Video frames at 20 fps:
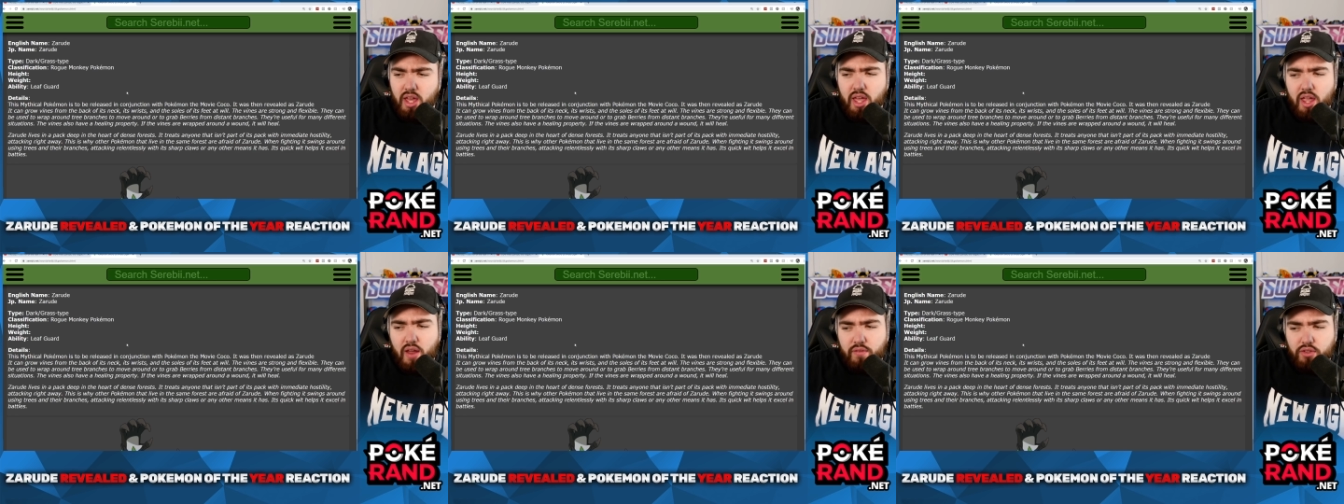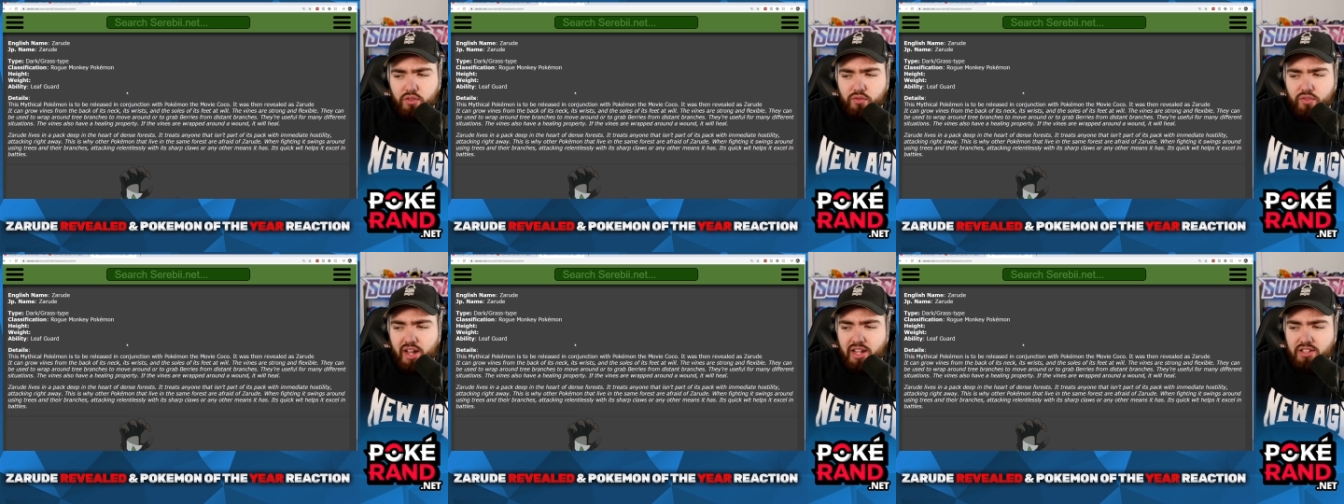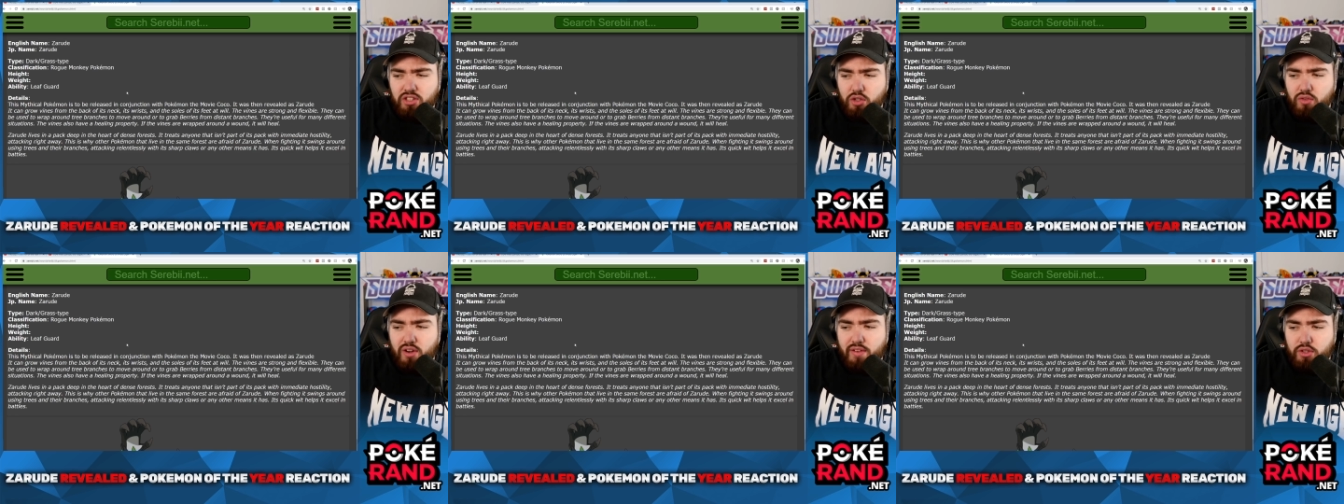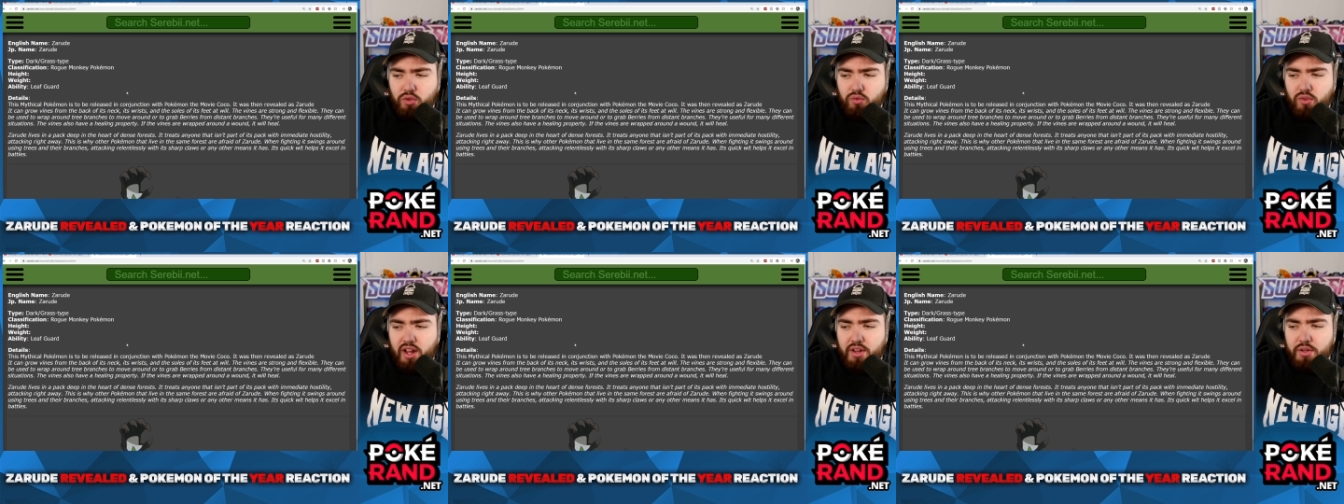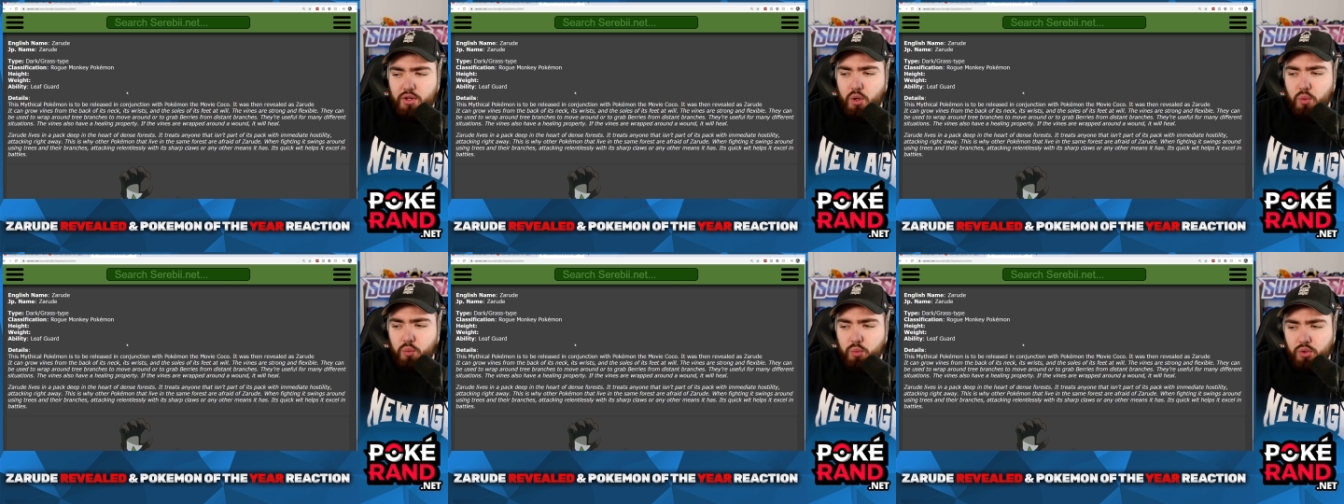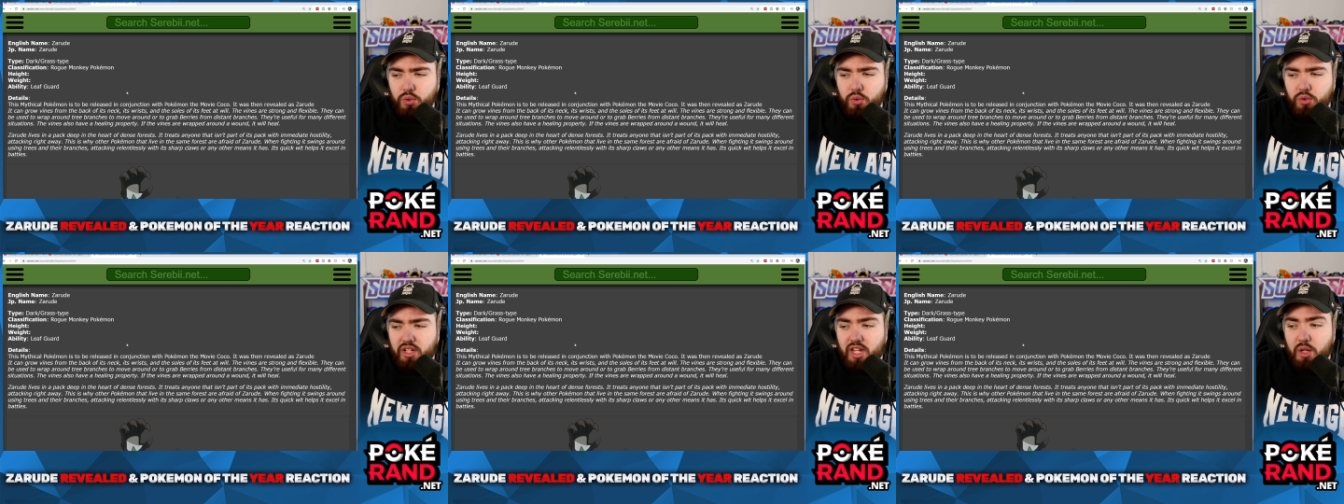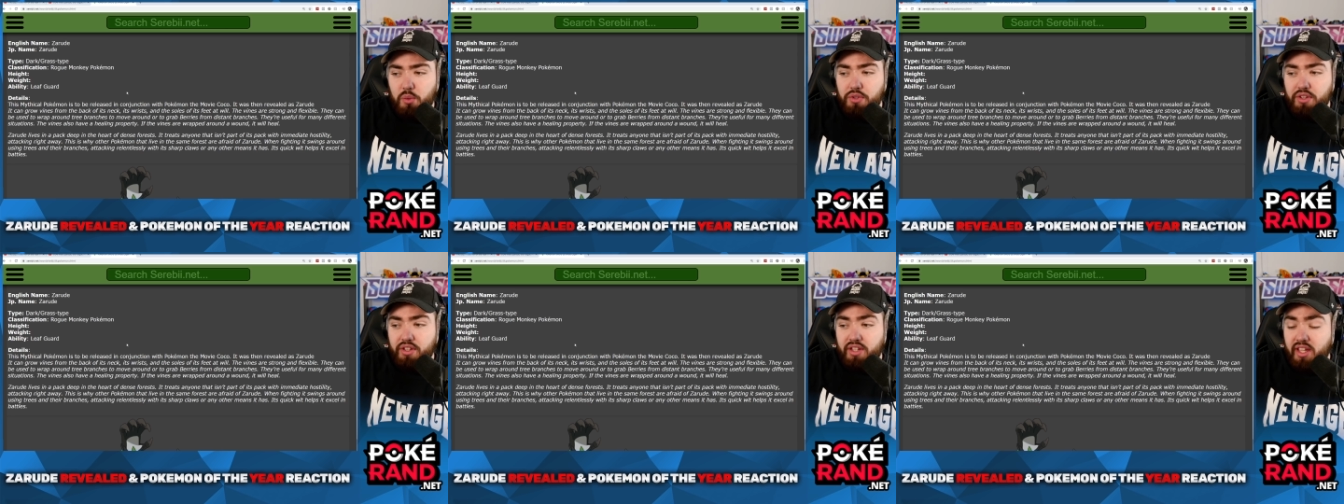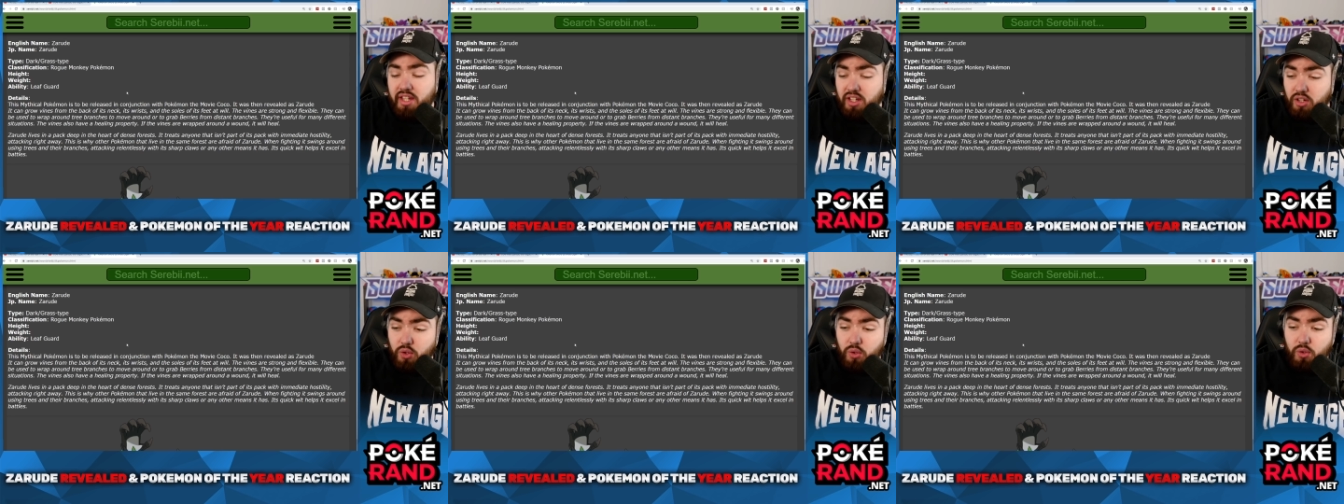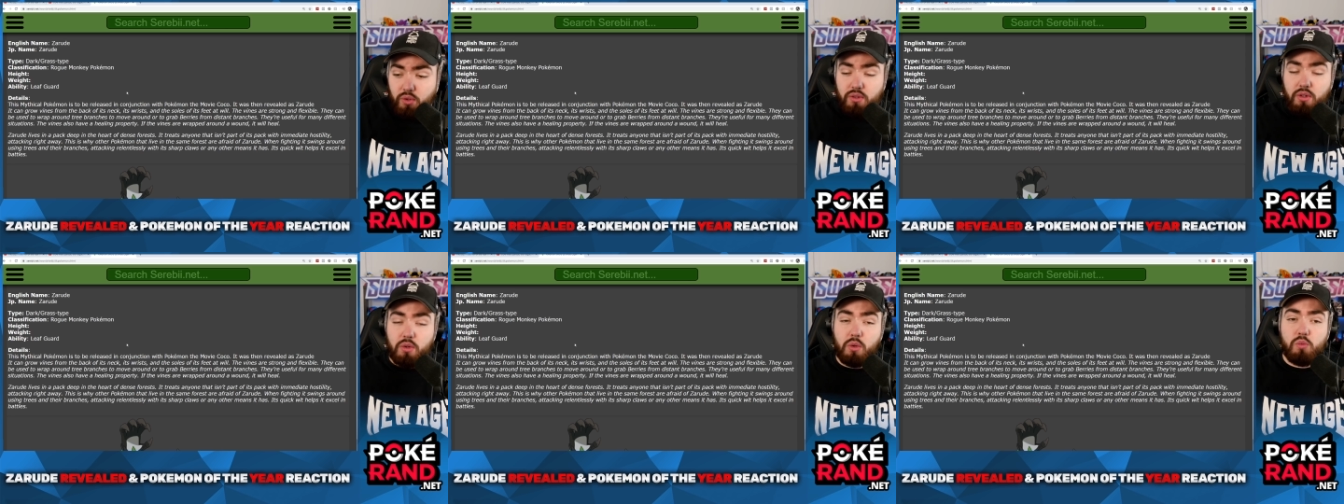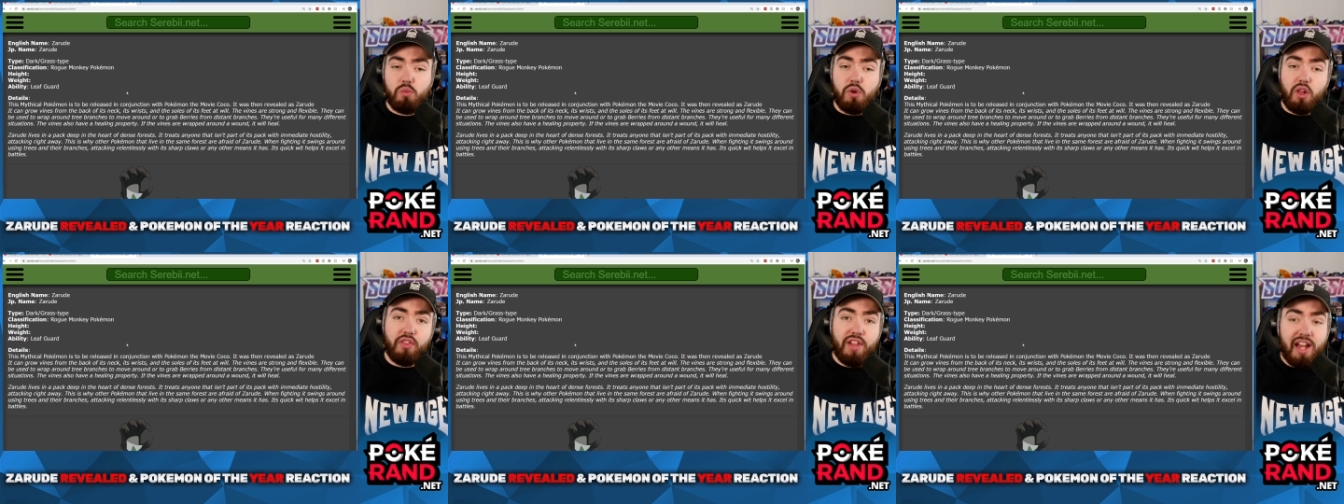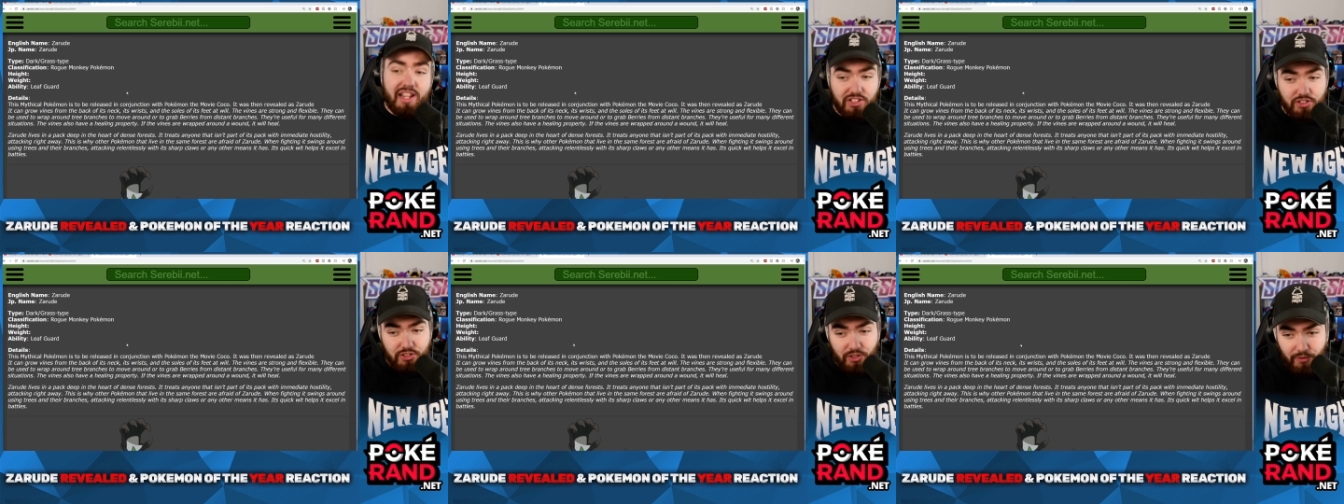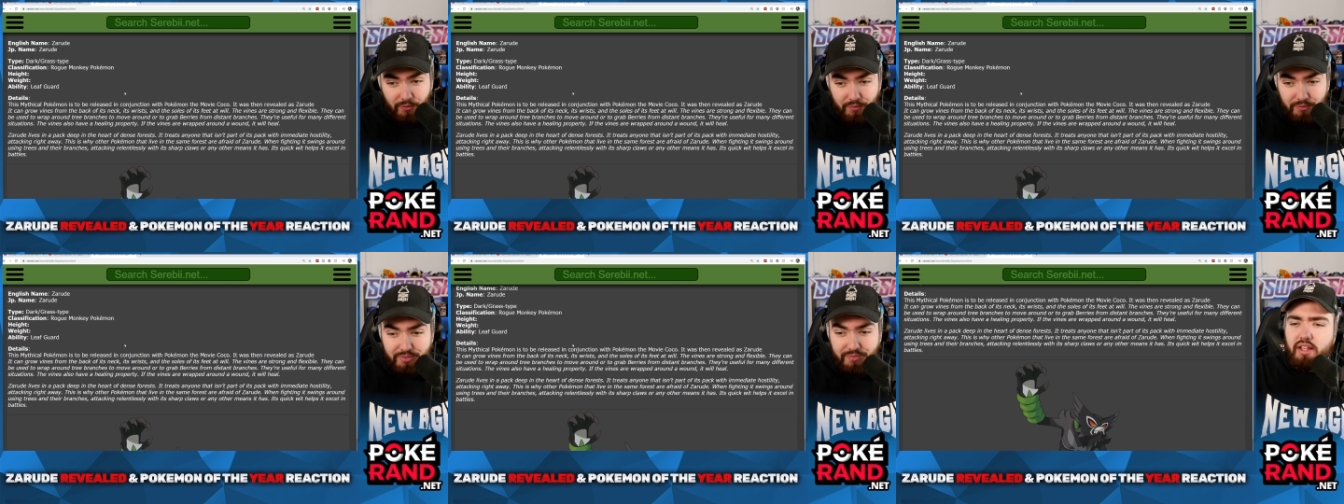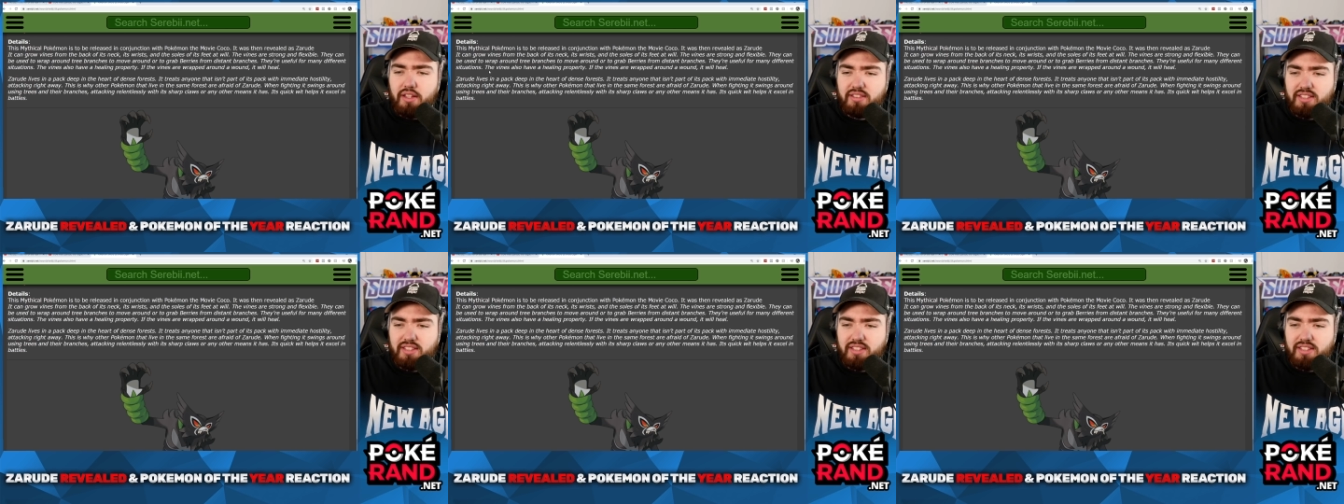If the vines are wrapped around a wound, it will heal. Well, that's dope.